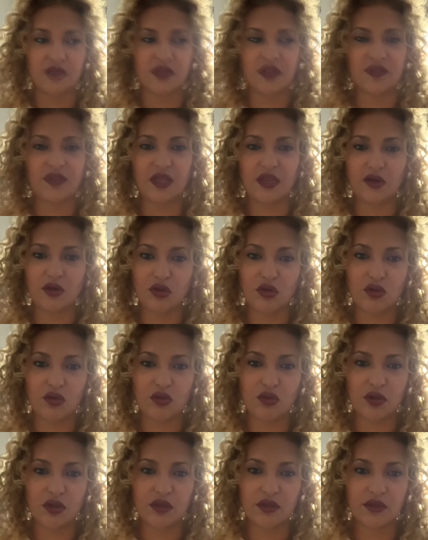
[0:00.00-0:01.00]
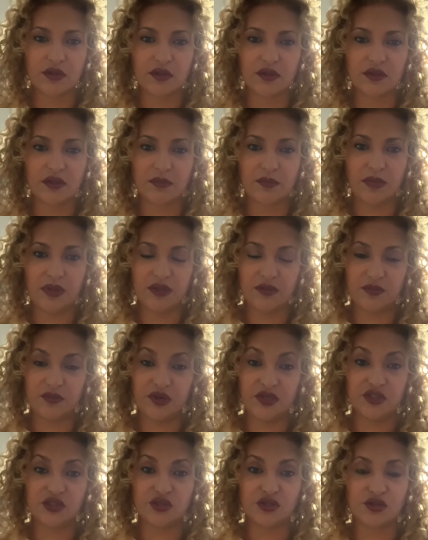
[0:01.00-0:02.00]
They lower the blood
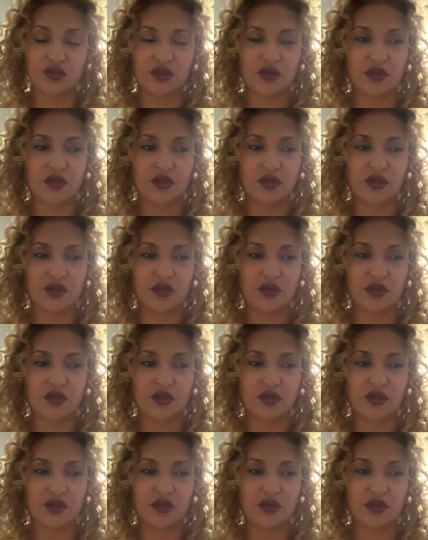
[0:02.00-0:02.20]
pressure.